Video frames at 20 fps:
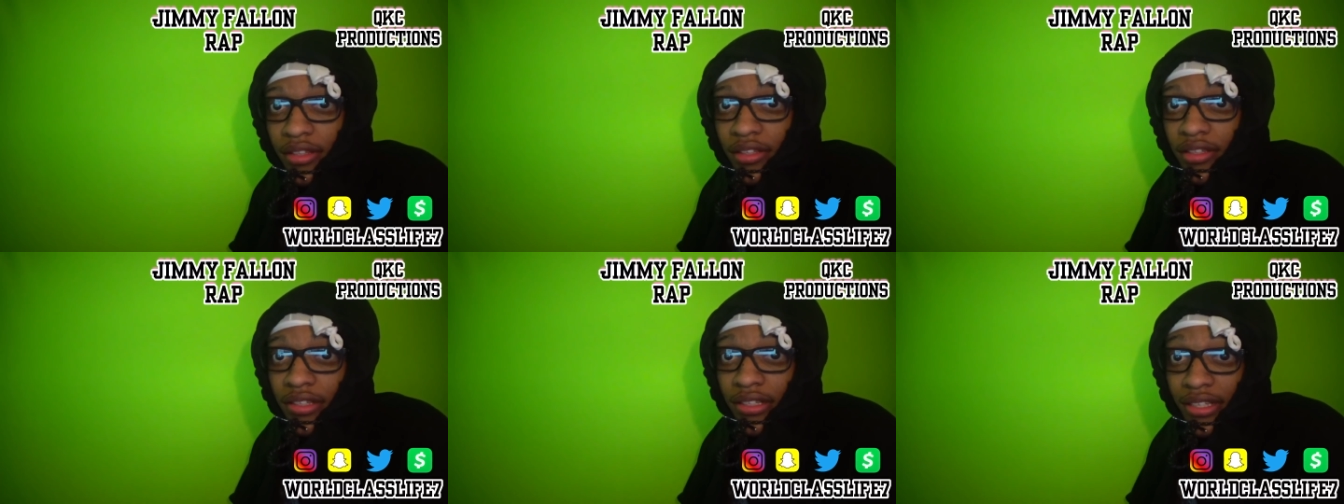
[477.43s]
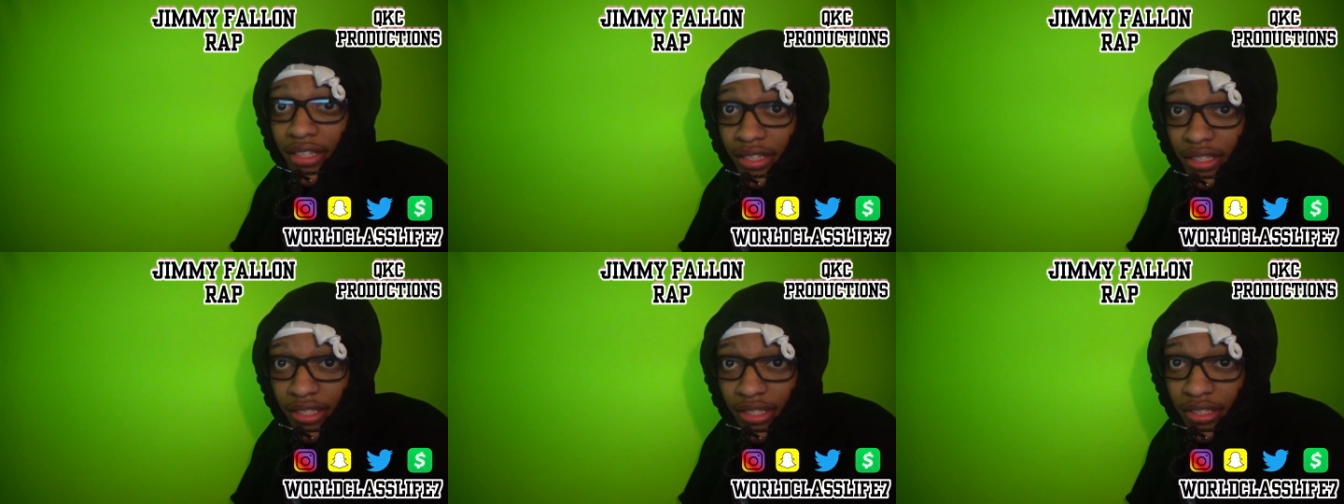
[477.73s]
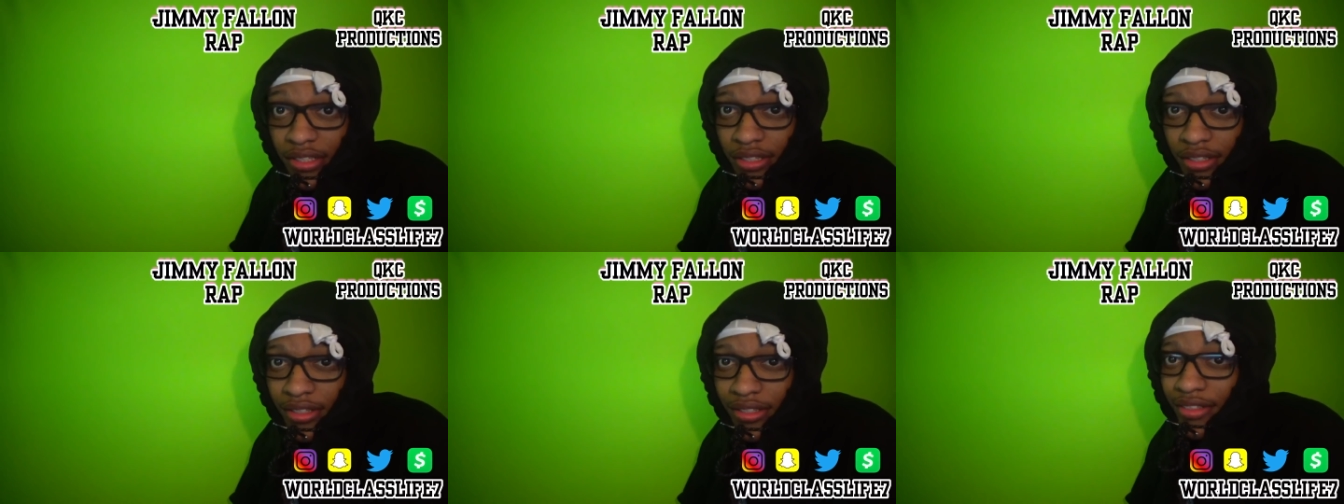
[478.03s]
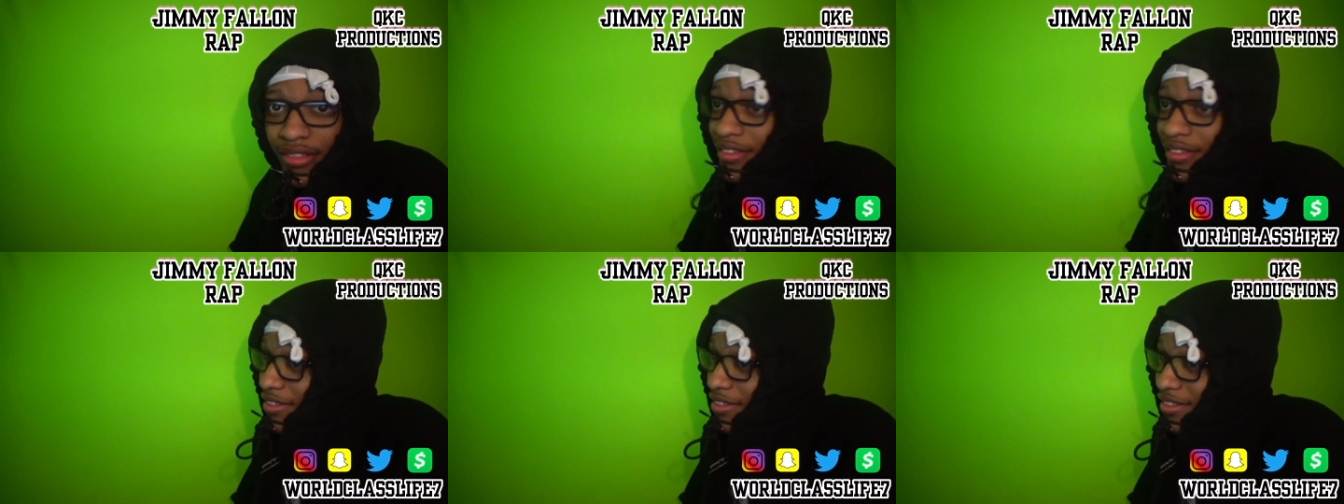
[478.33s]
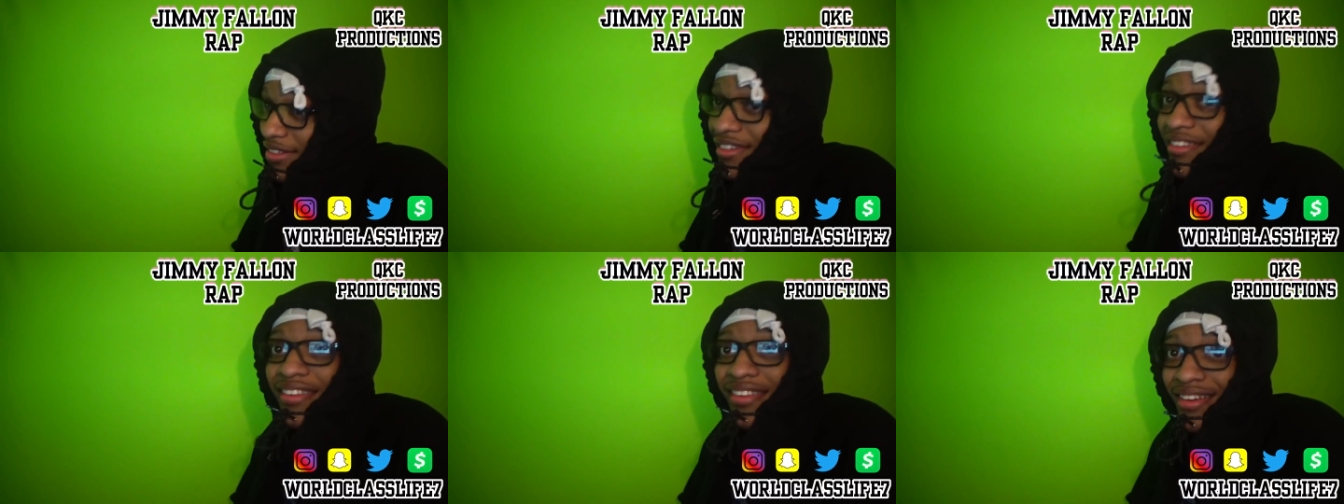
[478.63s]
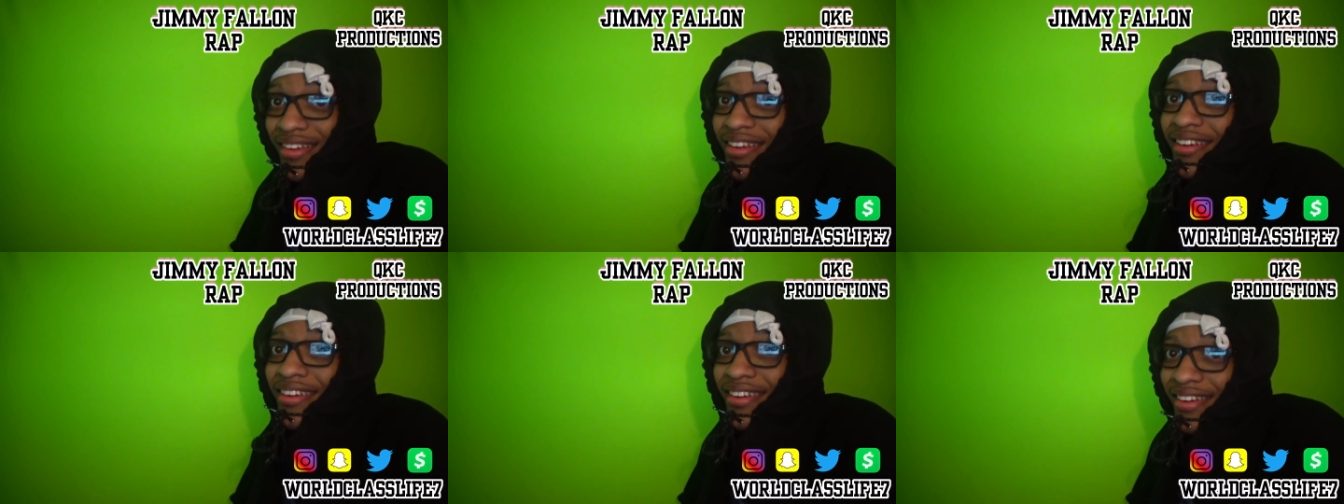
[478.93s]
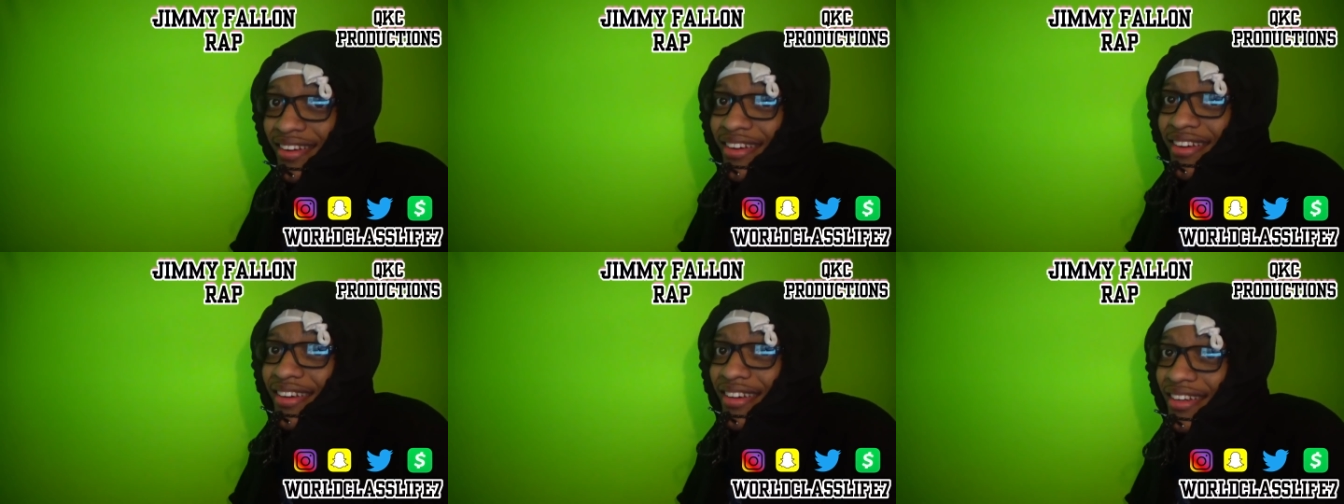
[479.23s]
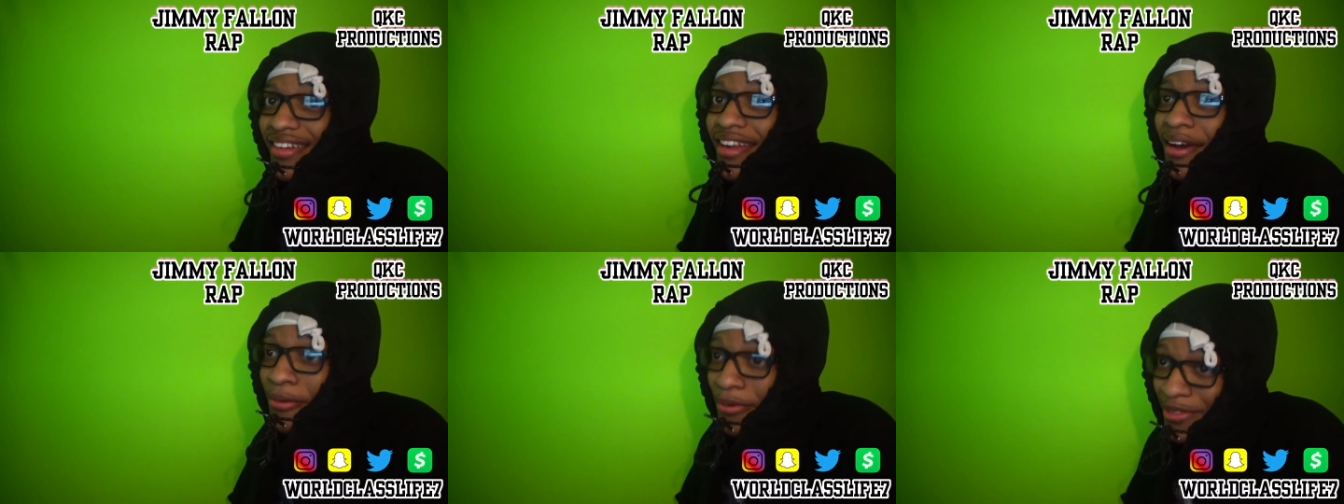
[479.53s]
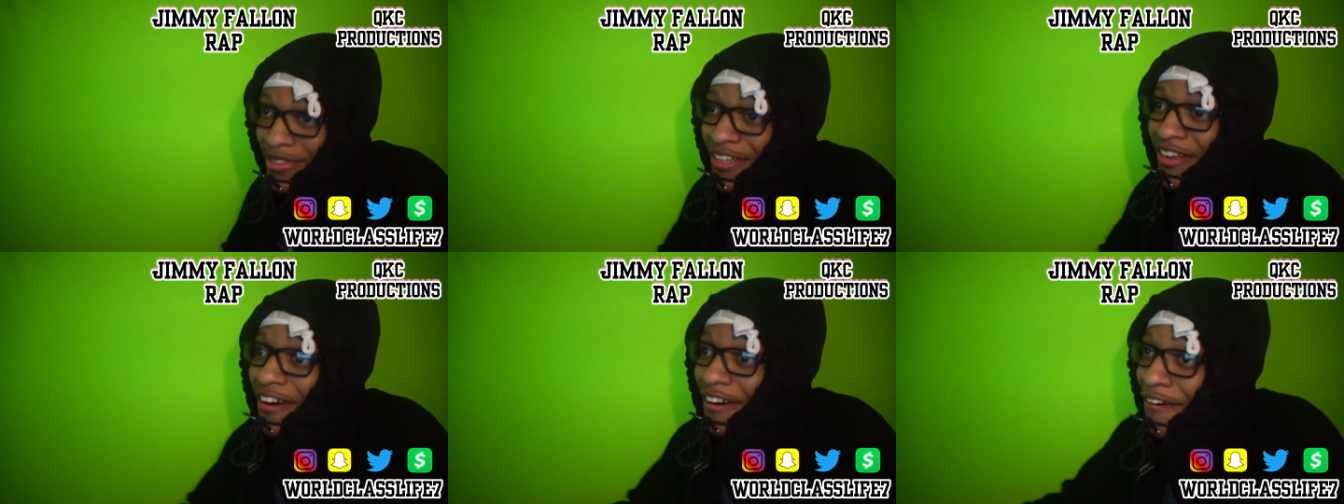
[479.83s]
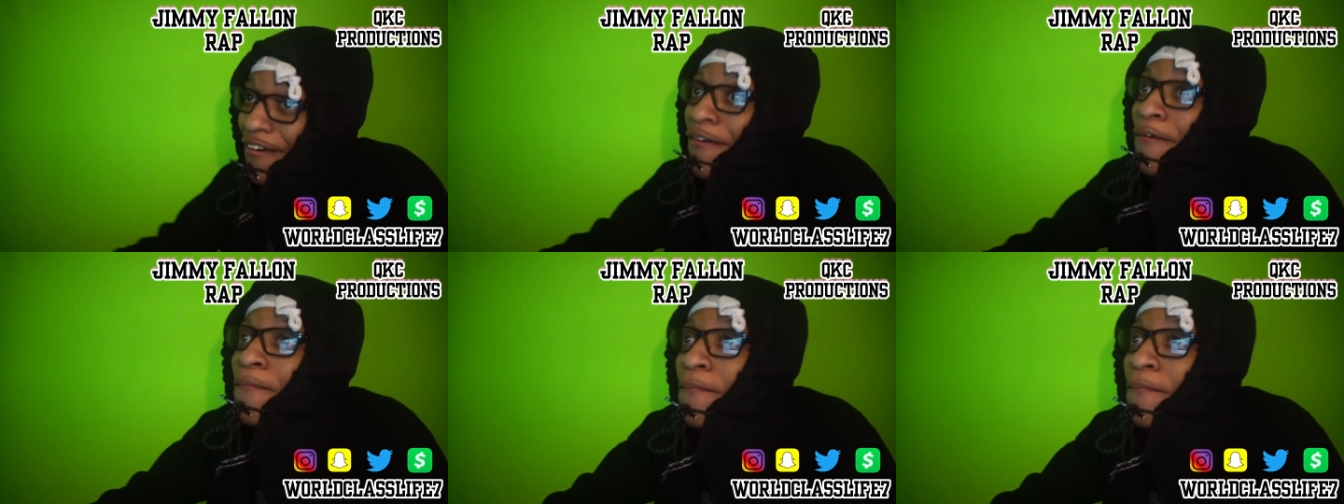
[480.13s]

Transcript: nigga. That was cold.